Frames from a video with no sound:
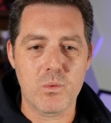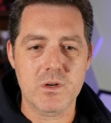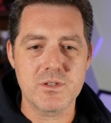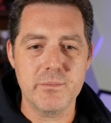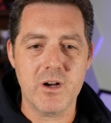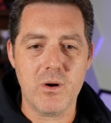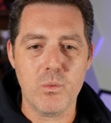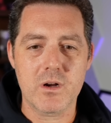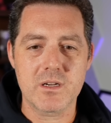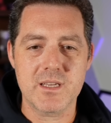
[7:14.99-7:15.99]
We're assuming all
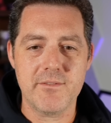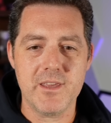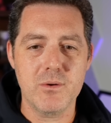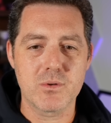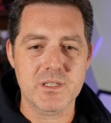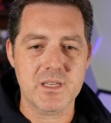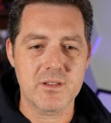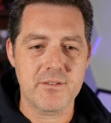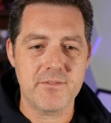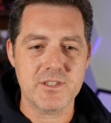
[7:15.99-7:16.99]
workers have equal skill
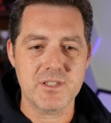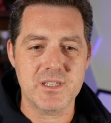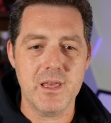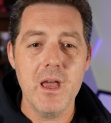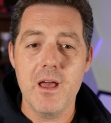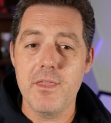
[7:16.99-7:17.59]
and efficiency.